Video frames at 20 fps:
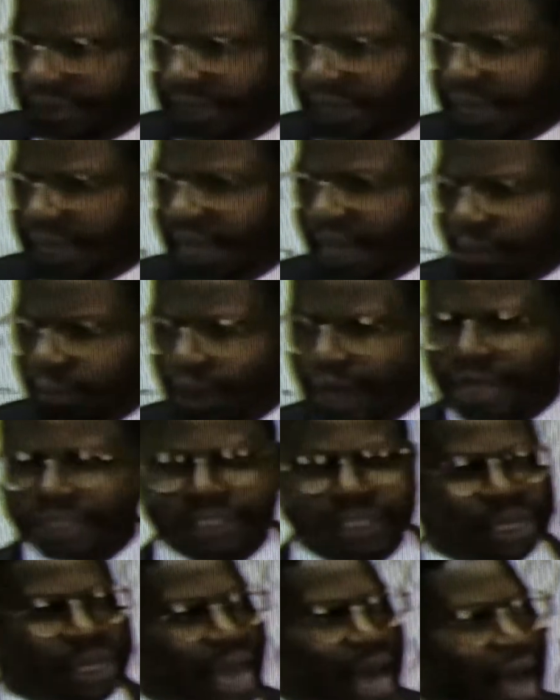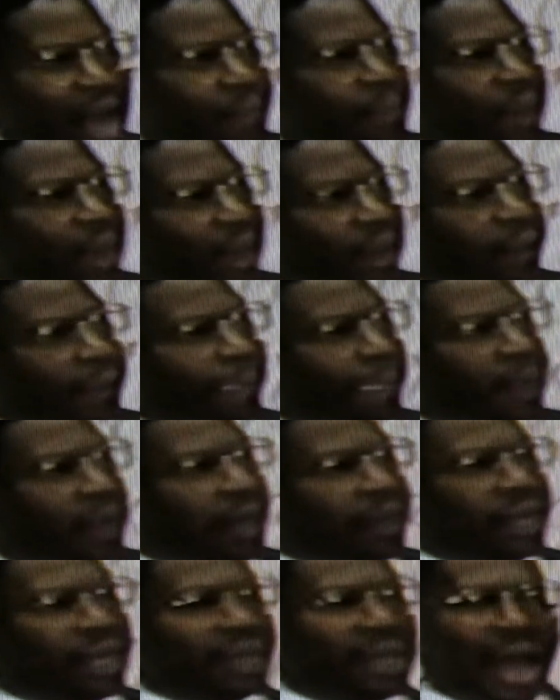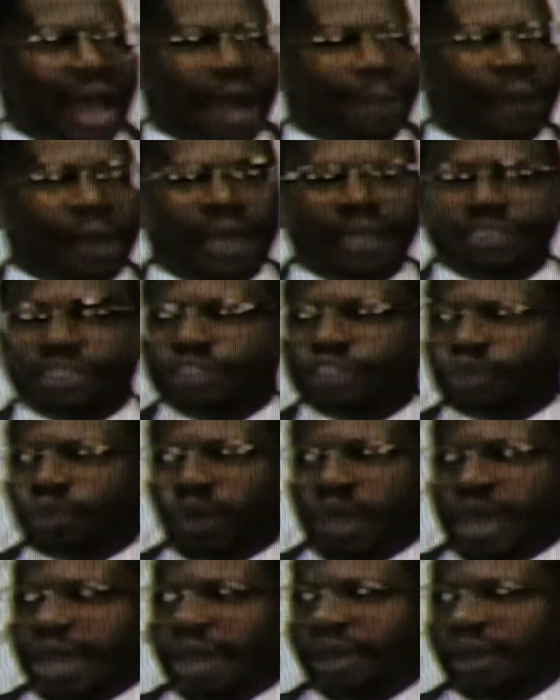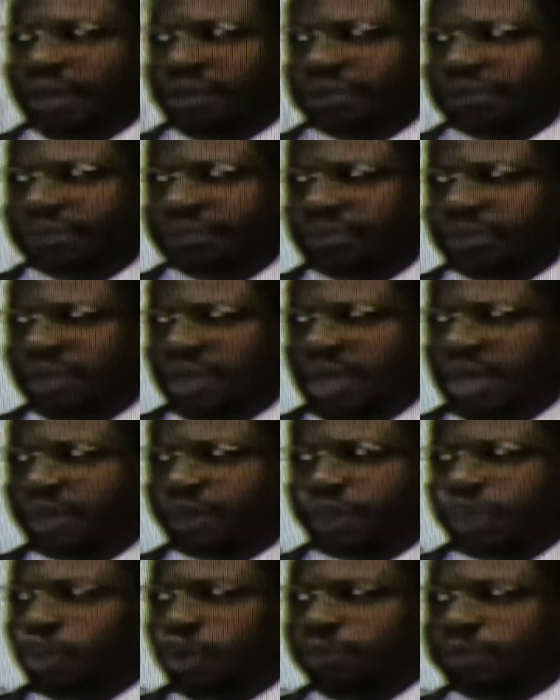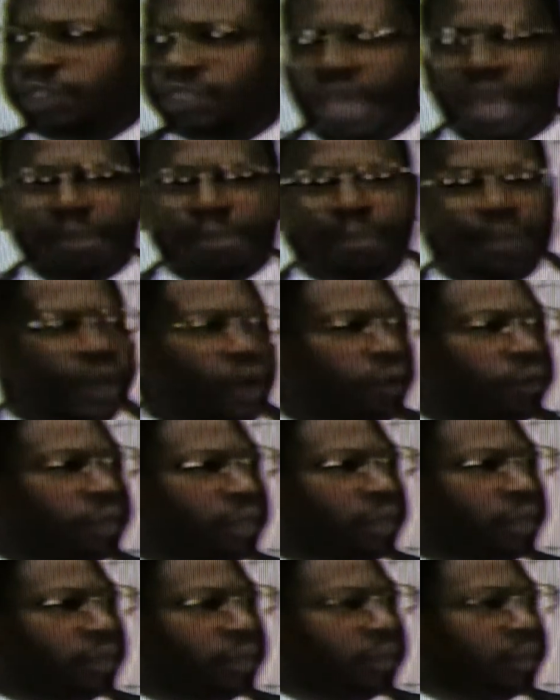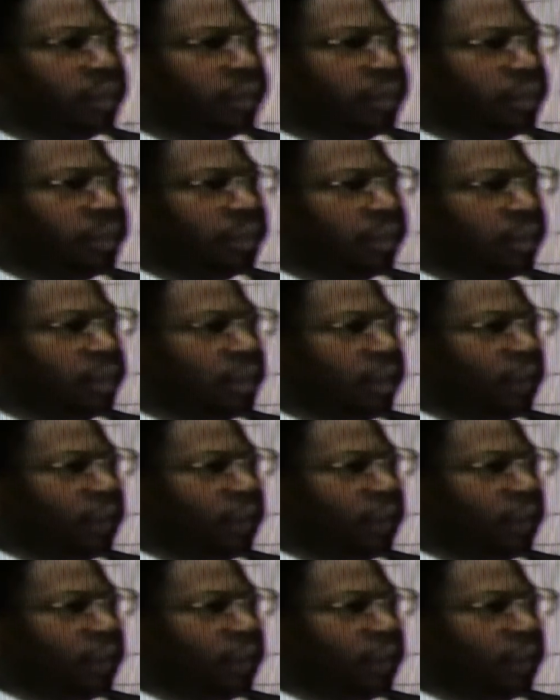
And what is the Kaaba? The Kaaba is a square, cube-shaped building,